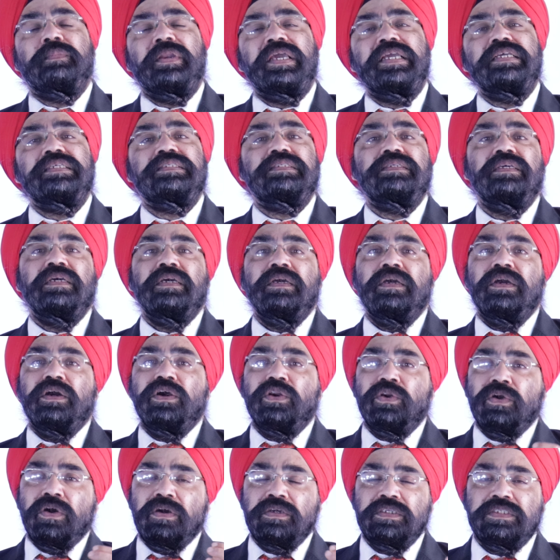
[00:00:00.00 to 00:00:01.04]
place.
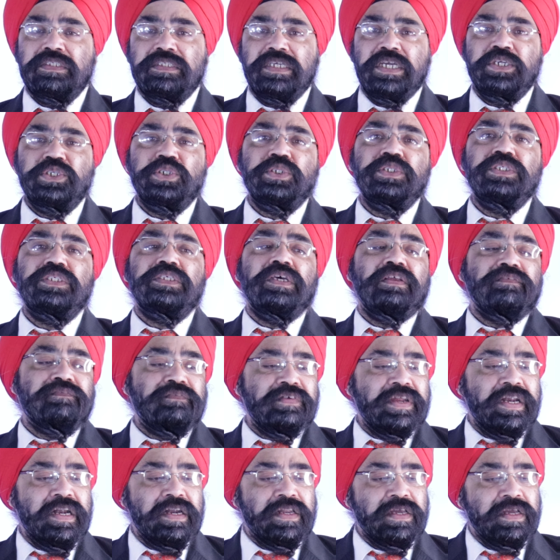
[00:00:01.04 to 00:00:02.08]
Wrong sections are
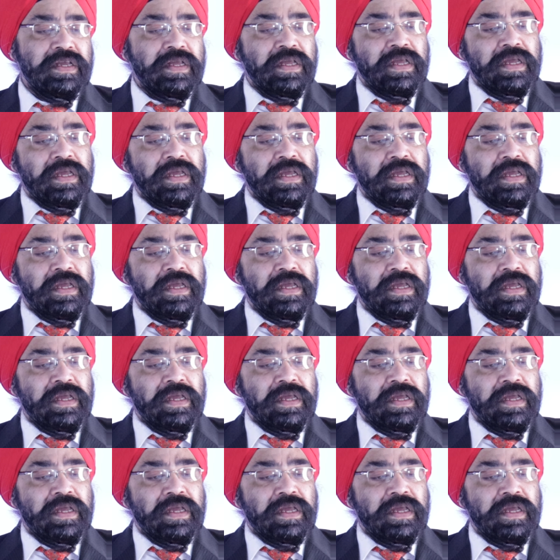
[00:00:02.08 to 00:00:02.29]
filled.